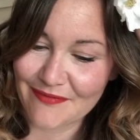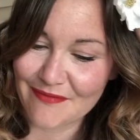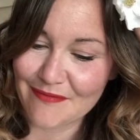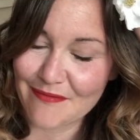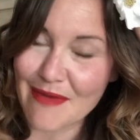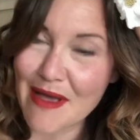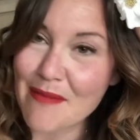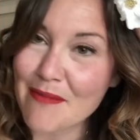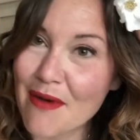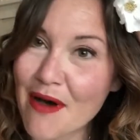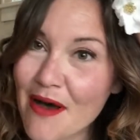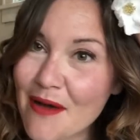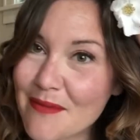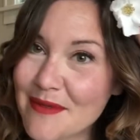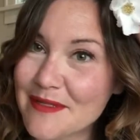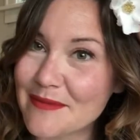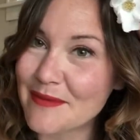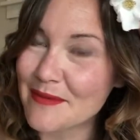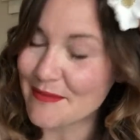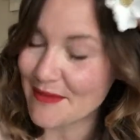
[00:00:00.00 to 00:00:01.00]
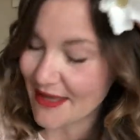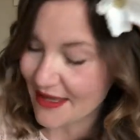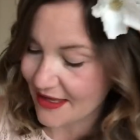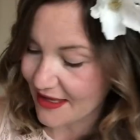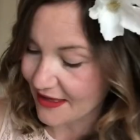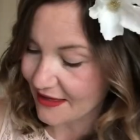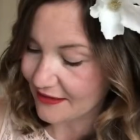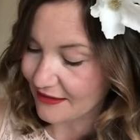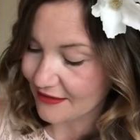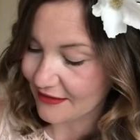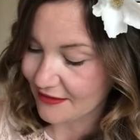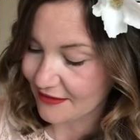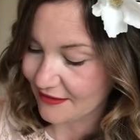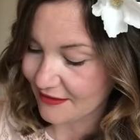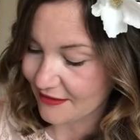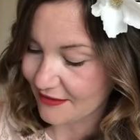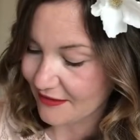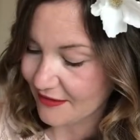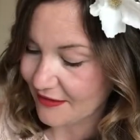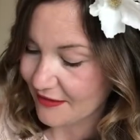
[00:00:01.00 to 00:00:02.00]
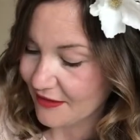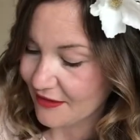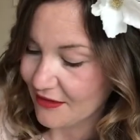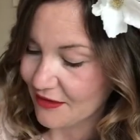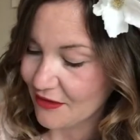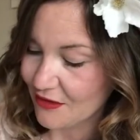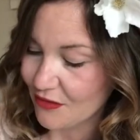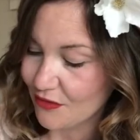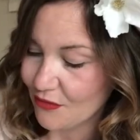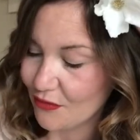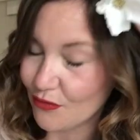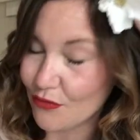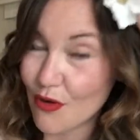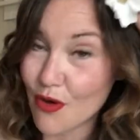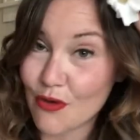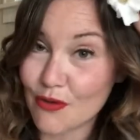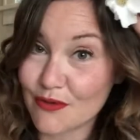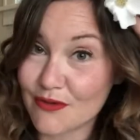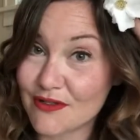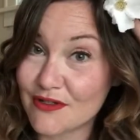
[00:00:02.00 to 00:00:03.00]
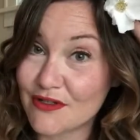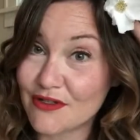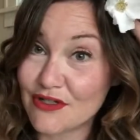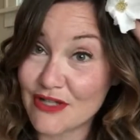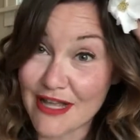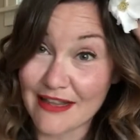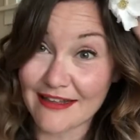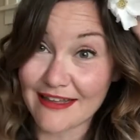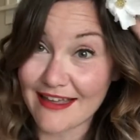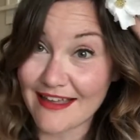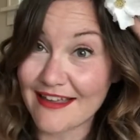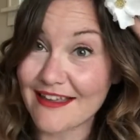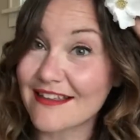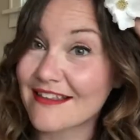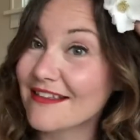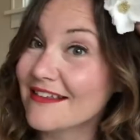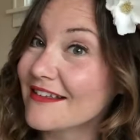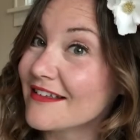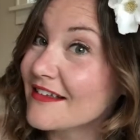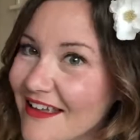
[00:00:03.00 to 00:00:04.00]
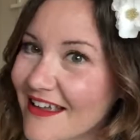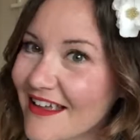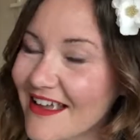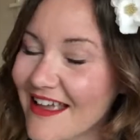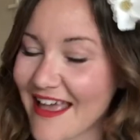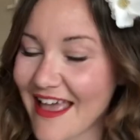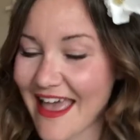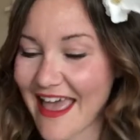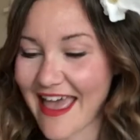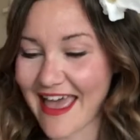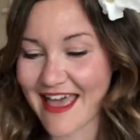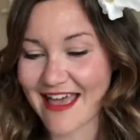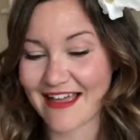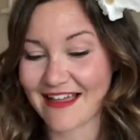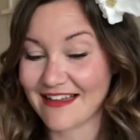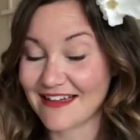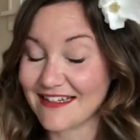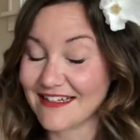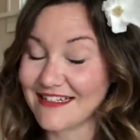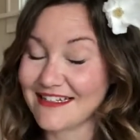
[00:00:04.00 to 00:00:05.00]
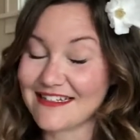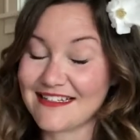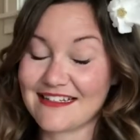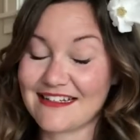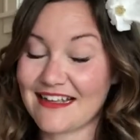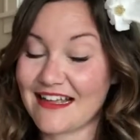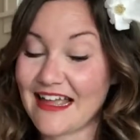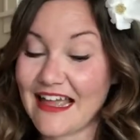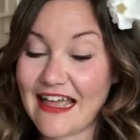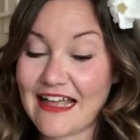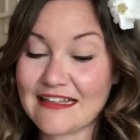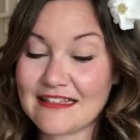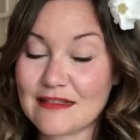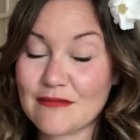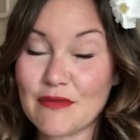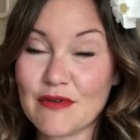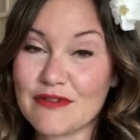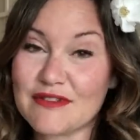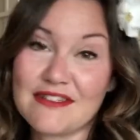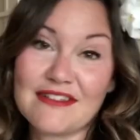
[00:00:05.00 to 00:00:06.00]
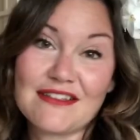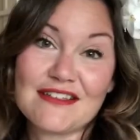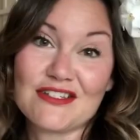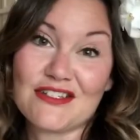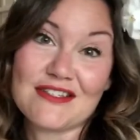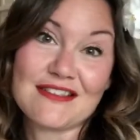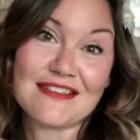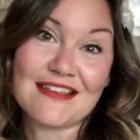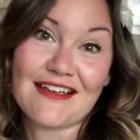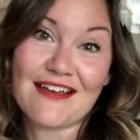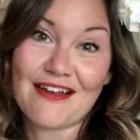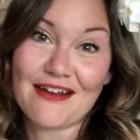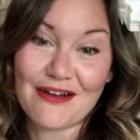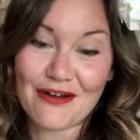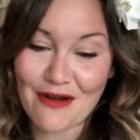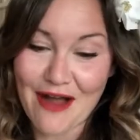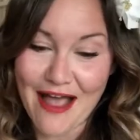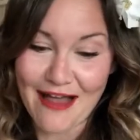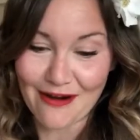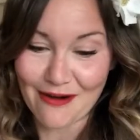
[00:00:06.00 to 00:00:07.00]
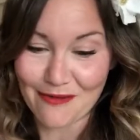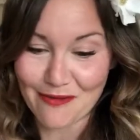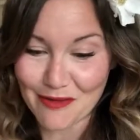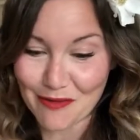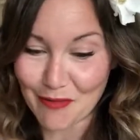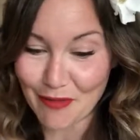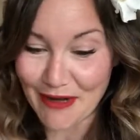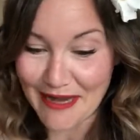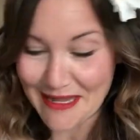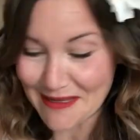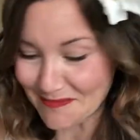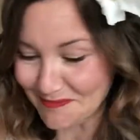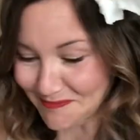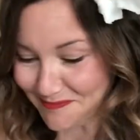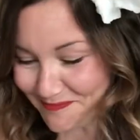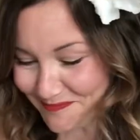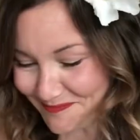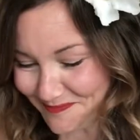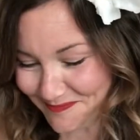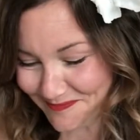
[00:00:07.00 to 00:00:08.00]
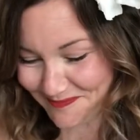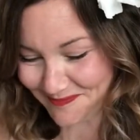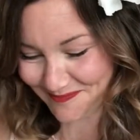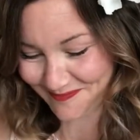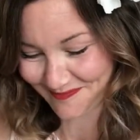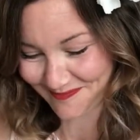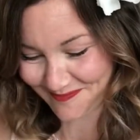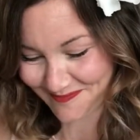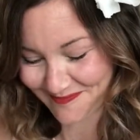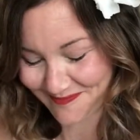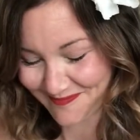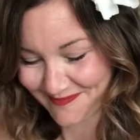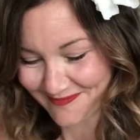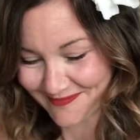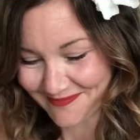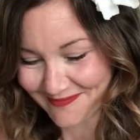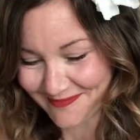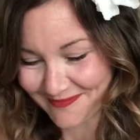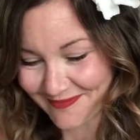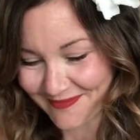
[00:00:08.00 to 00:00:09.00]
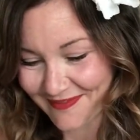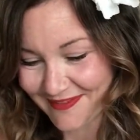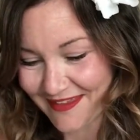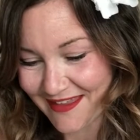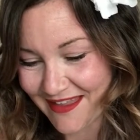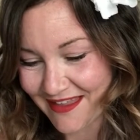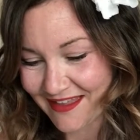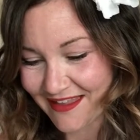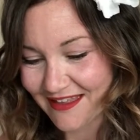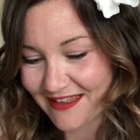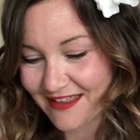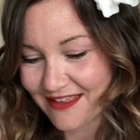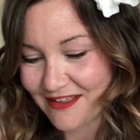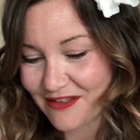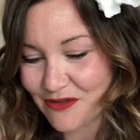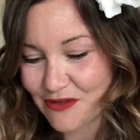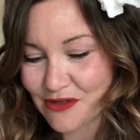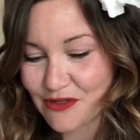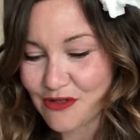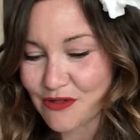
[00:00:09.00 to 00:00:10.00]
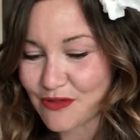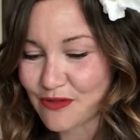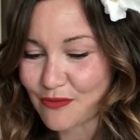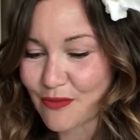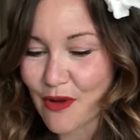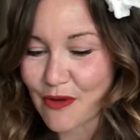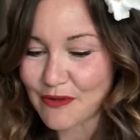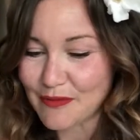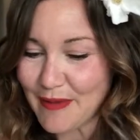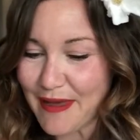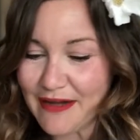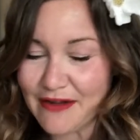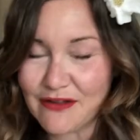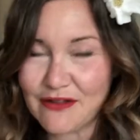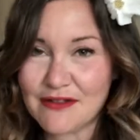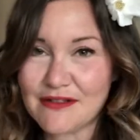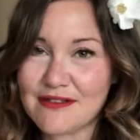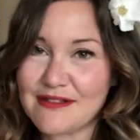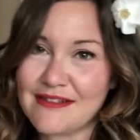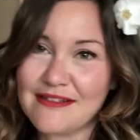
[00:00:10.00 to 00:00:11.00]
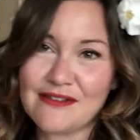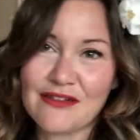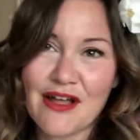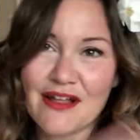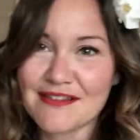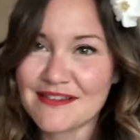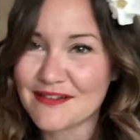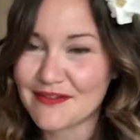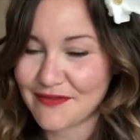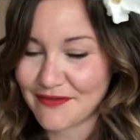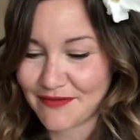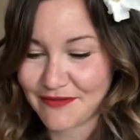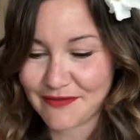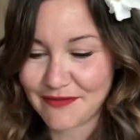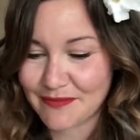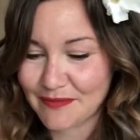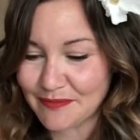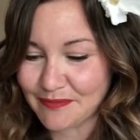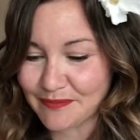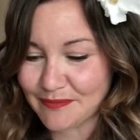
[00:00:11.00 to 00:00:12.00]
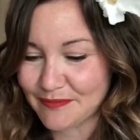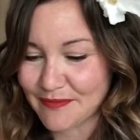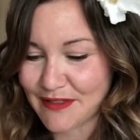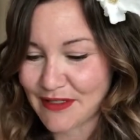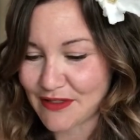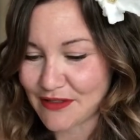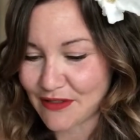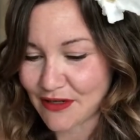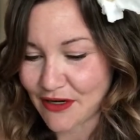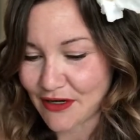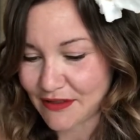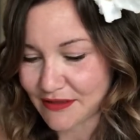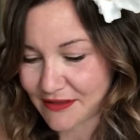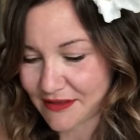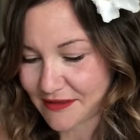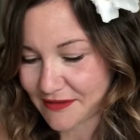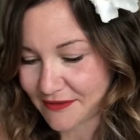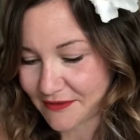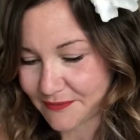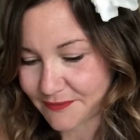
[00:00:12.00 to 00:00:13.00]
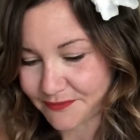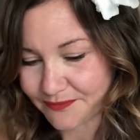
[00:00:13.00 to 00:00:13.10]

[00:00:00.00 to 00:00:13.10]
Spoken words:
My mom has been making rose jelly, and it's the most delicious thing on a cracker with brie. And you can use rose petals in lots of desserts.